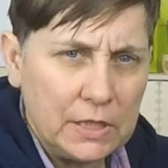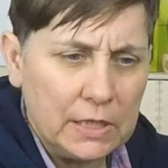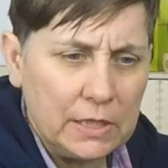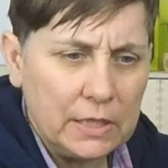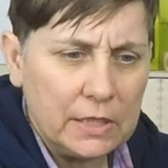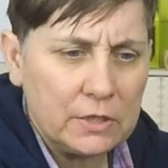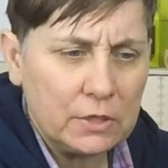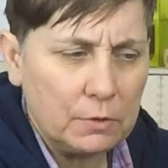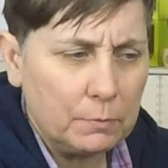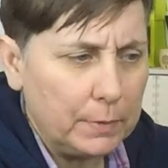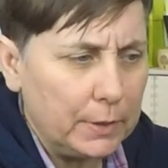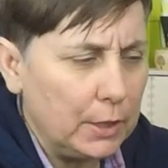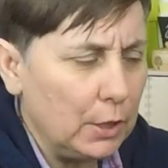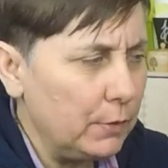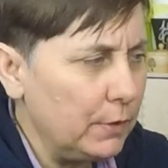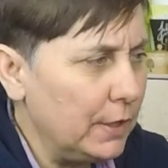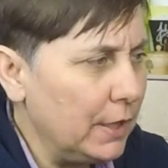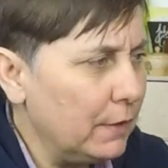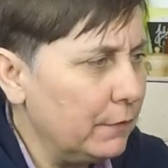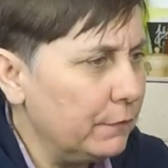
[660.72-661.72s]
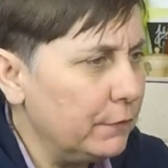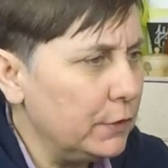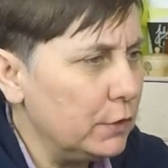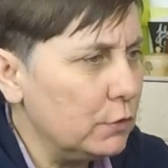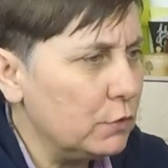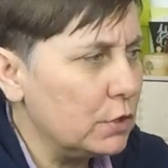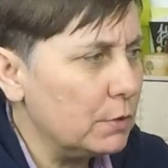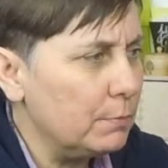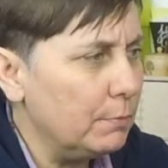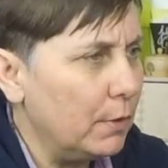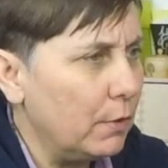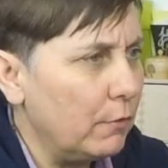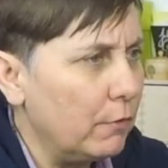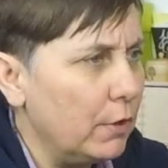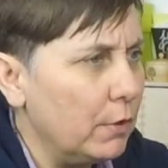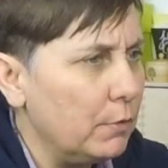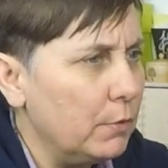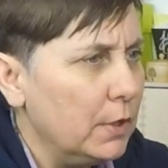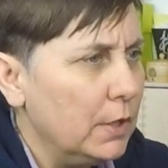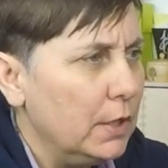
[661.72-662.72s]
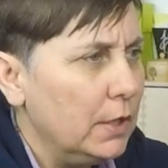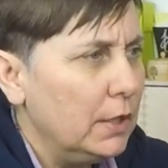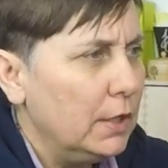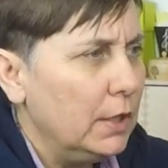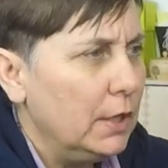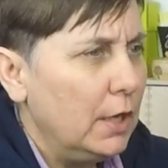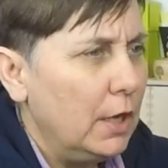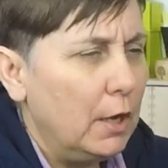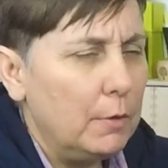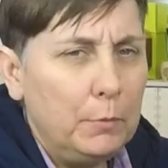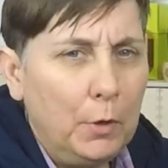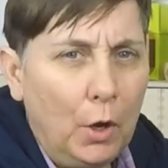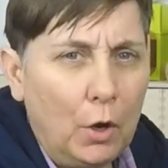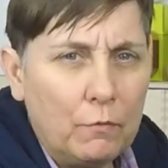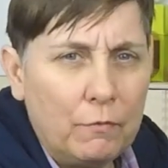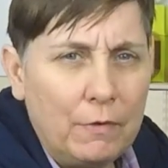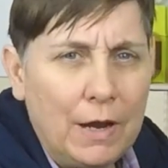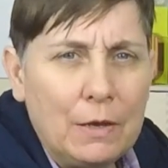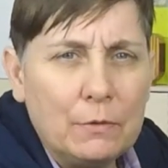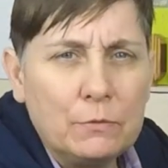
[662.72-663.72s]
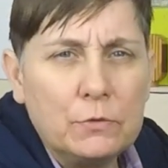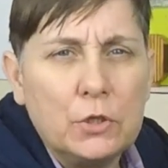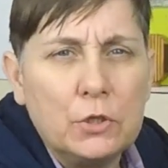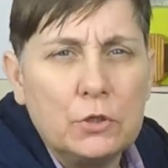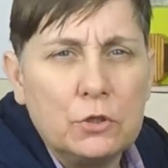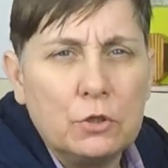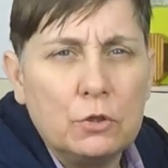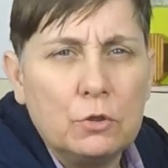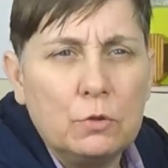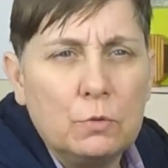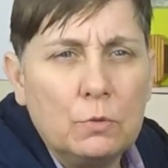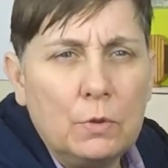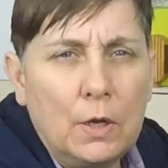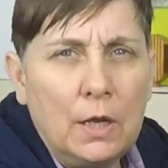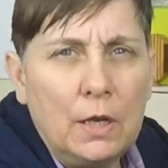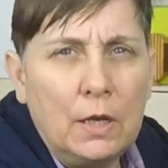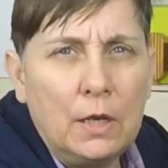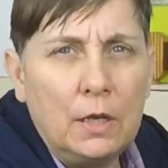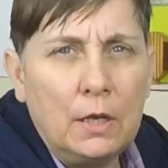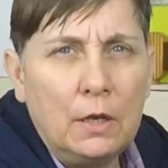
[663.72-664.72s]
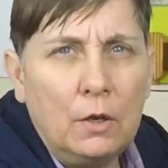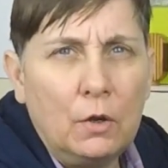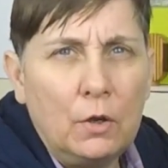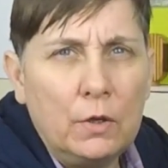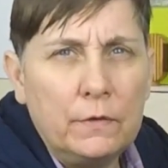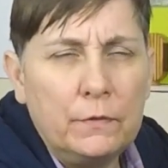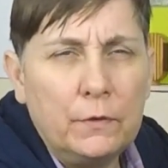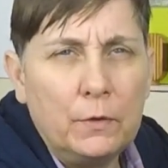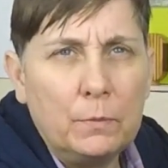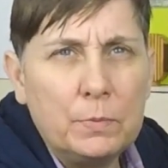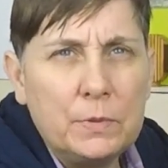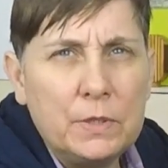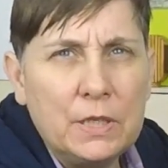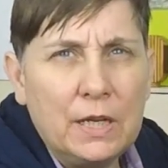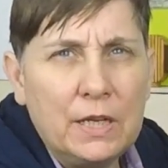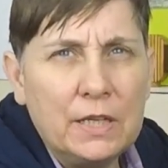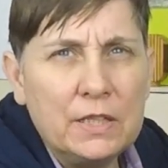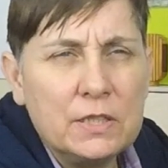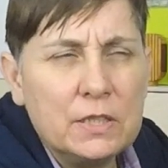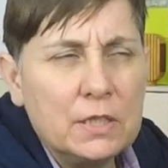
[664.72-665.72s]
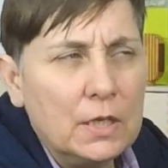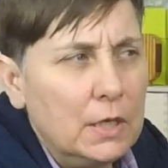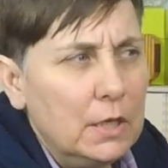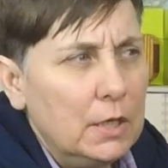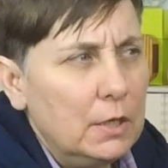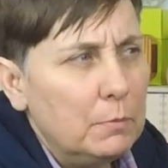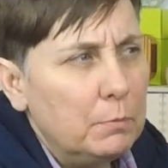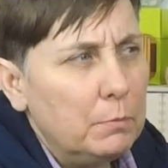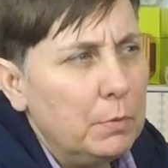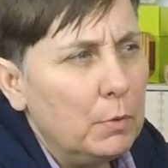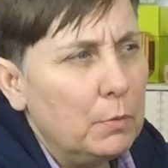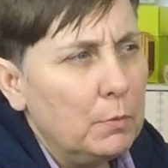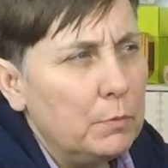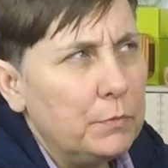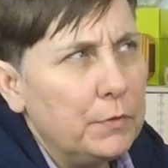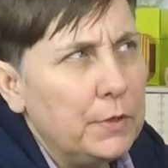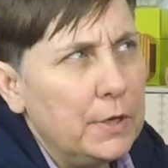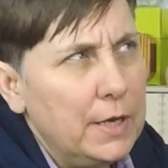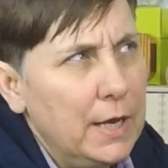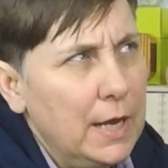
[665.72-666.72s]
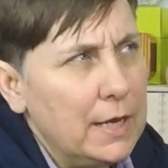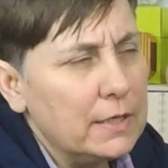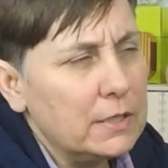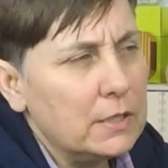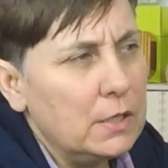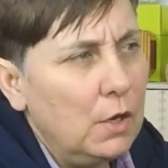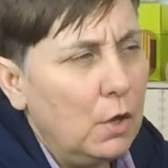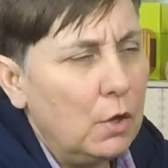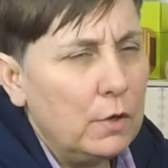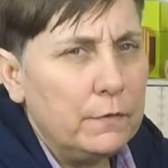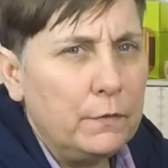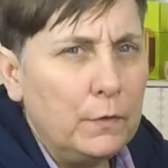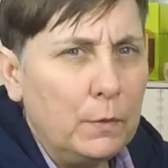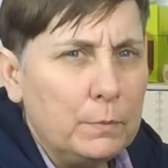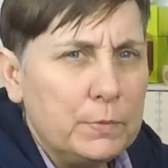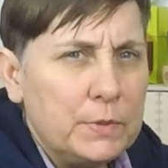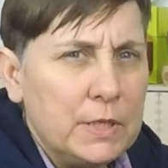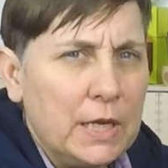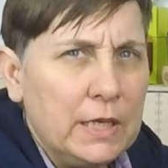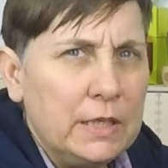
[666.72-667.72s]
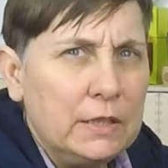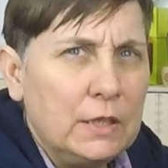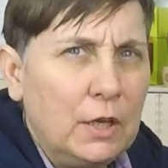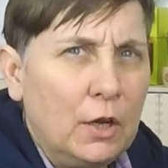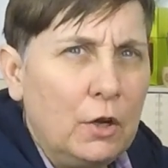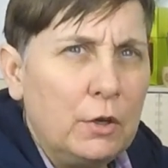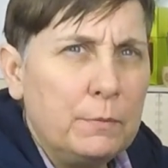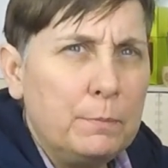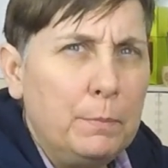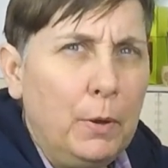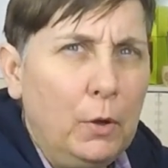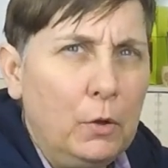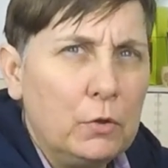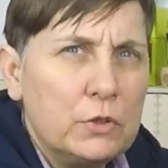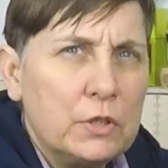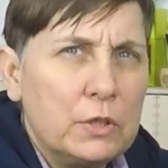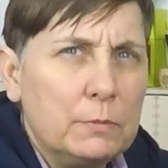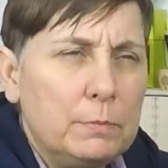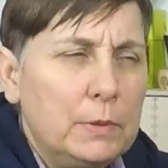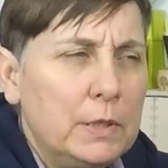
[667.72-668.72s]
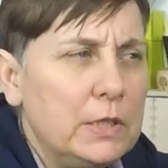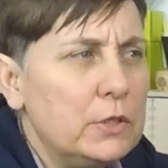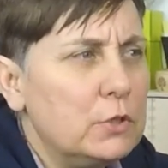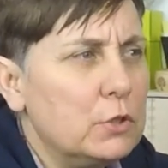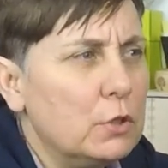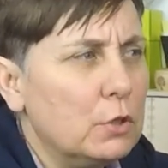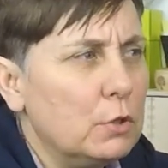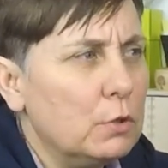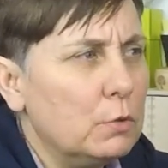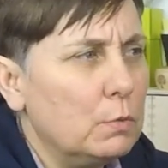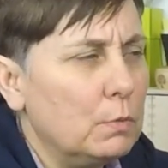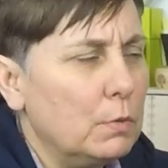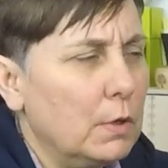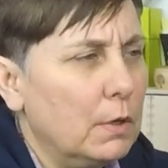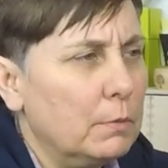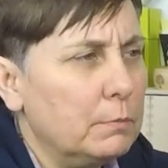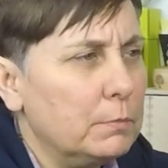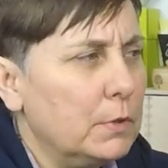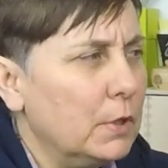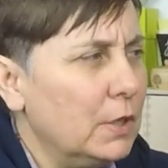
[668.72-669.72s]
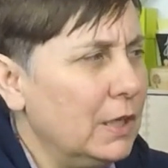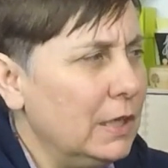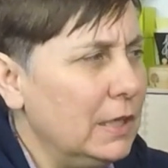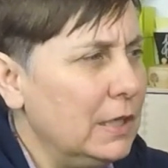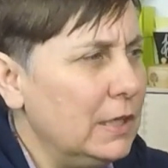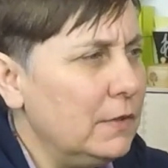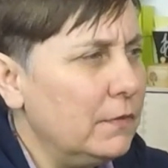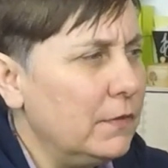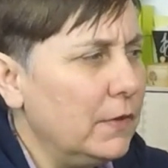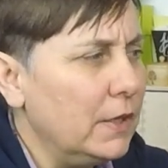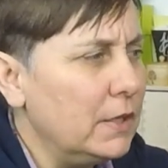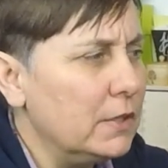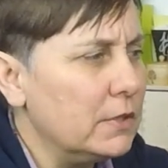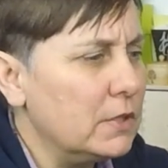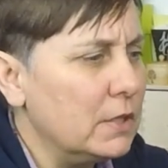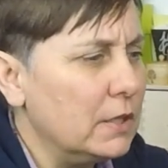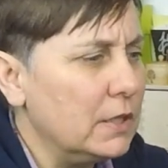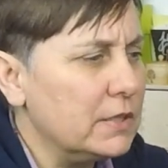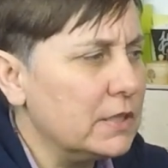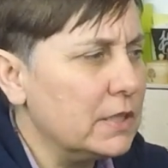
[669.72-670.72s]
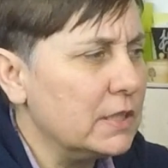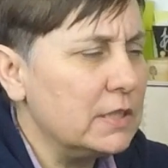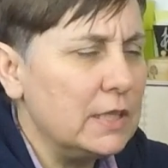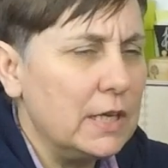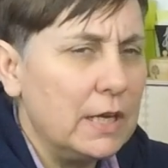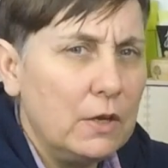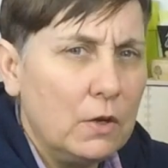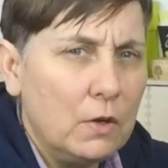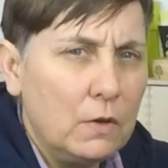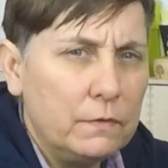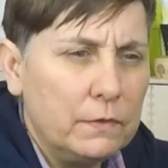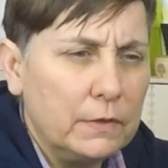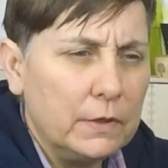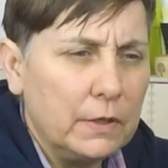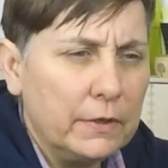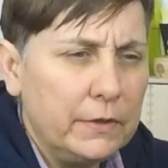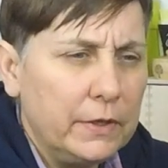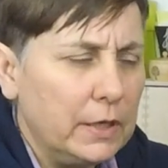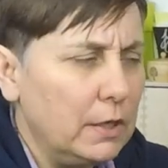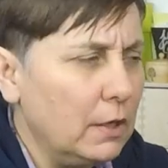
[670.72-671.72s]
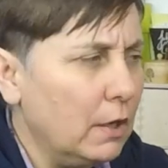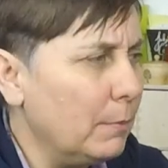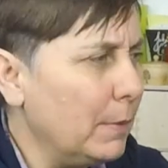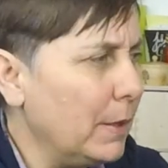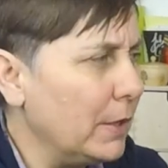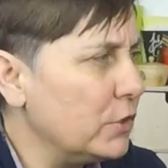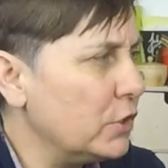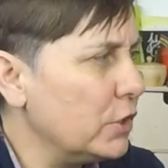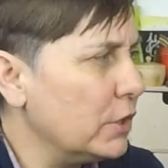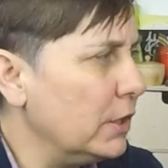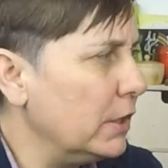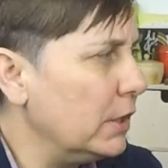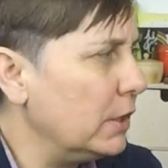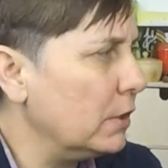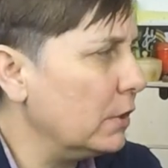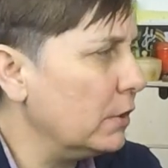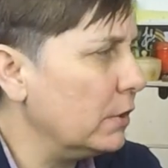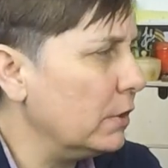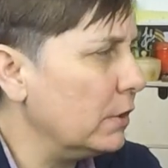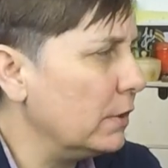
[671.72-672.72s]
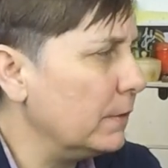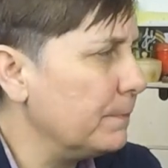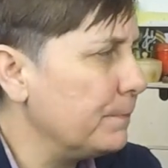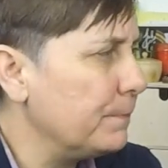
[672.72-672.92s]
this will be going out for you tomorrow. I'm not around to do a live update, but the next live update that I possibly do, I'm going to leave it until it's a day off, and I think I'm actually going to